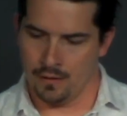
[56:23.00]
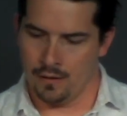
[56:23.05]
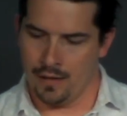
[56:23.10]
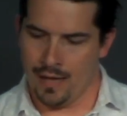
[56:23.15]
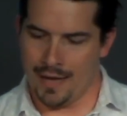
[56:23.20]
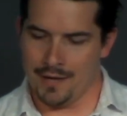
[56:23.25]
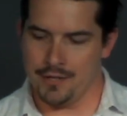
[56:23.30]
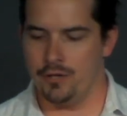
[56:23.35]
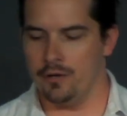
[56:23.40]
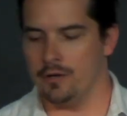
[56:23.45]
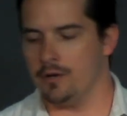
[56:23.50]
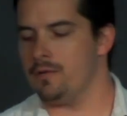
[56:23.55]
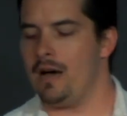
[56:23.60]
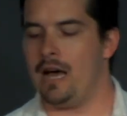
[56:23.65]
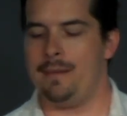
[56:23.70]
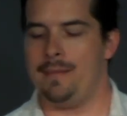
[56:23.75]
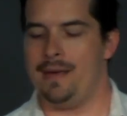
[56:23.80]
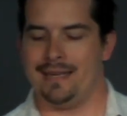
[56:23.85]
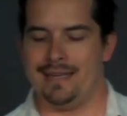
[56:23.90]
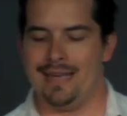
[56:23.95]
And
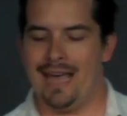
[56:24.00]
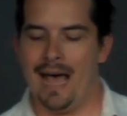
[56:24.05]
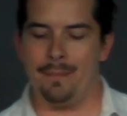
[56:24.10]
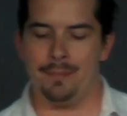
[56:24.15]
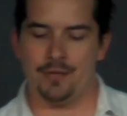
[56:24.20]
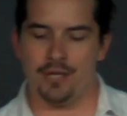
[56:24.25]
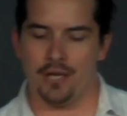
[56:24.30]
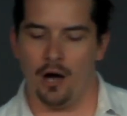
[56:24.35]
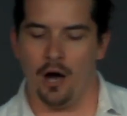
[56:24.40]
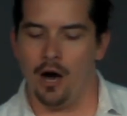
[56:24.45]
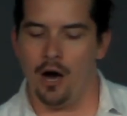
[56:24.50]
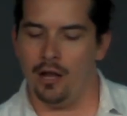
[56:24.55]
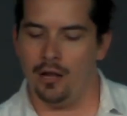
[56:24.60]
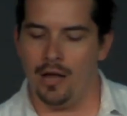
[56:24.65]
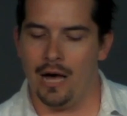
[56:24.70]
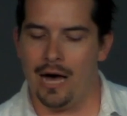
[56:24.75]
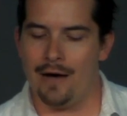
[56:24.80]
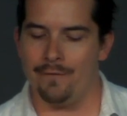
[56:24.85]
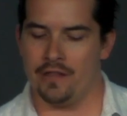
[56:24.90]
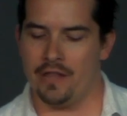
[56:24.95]
Deuteronomy caps it all
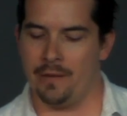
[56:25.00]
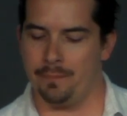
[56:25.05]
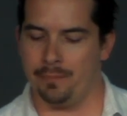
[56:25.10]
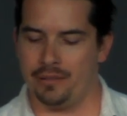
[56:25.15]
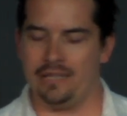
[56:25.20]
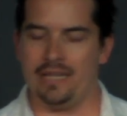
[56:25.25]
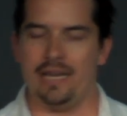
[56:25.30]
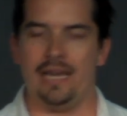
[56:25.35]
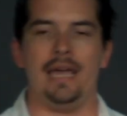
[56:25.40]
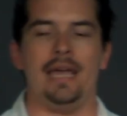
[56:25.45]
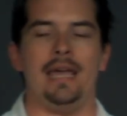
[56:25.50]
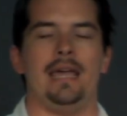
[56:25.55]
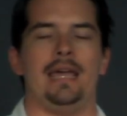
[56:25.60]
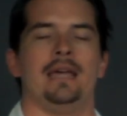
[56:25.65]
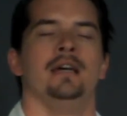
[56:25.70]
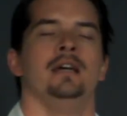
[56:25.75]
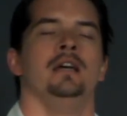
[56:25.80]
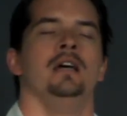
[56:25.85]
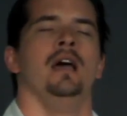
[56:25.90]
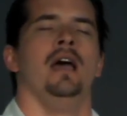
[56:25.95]
off with a
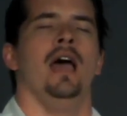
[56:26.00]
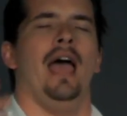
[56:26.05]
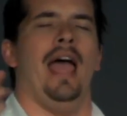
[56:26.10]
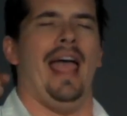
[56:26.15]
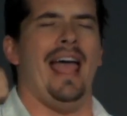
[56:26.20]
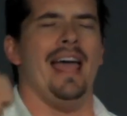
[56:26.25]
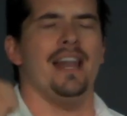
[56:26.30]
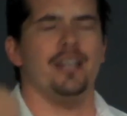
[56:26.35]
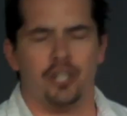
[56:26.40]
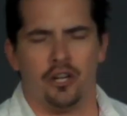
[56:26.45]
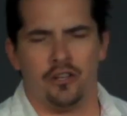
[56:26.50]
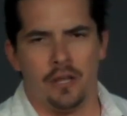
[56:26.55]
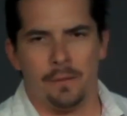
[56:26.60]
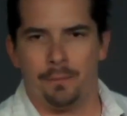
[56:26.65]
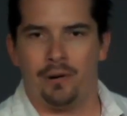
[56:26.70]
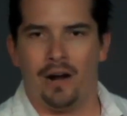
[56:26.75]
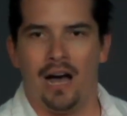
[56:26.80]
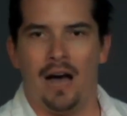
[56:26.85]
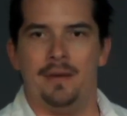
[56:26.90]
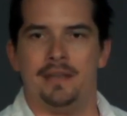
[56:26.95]
plea. Enter the
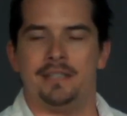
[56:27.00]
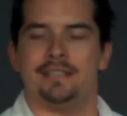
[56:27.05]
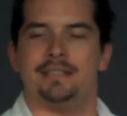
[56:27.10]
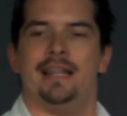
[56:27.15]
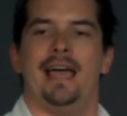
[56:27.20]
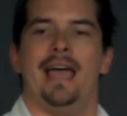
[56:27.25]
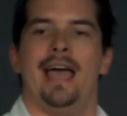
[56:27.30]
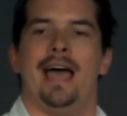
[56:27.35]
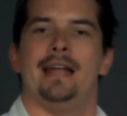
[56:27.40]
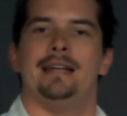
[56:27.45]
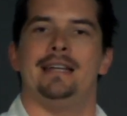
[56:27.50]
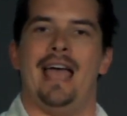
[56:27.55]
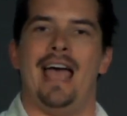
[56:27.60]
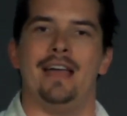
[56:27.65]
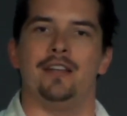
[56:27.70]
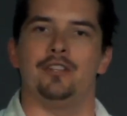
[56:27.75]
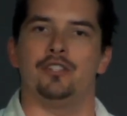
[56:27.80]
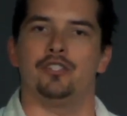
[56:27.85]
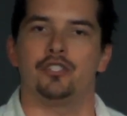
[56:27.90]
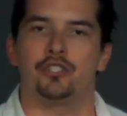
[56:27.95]
promised land
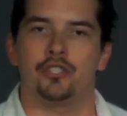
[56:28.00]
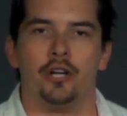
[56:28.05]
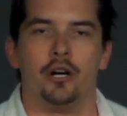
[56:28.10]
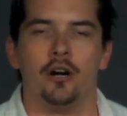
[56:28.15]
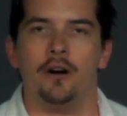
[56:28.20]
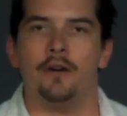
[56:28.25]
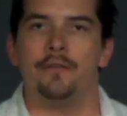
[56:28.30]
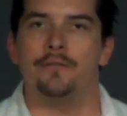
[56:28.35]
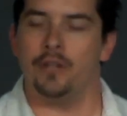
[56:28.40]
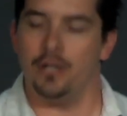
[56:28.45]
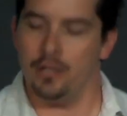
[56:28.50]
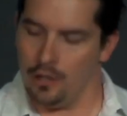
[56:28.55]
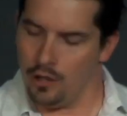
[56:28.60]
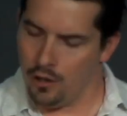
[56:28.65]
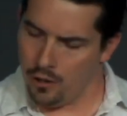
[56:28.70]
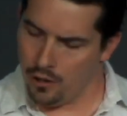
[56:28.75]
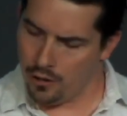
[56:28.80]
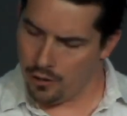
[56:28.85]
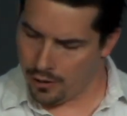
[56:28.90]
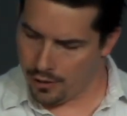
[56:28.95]
and serve the
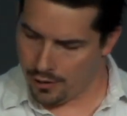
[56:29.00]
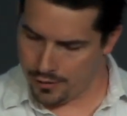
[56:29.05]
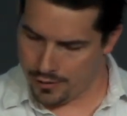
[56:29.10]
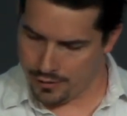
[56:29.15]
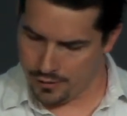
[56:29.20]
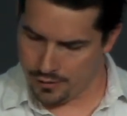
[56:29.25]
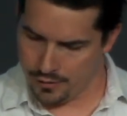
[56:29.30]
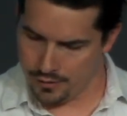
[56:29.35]
Lord.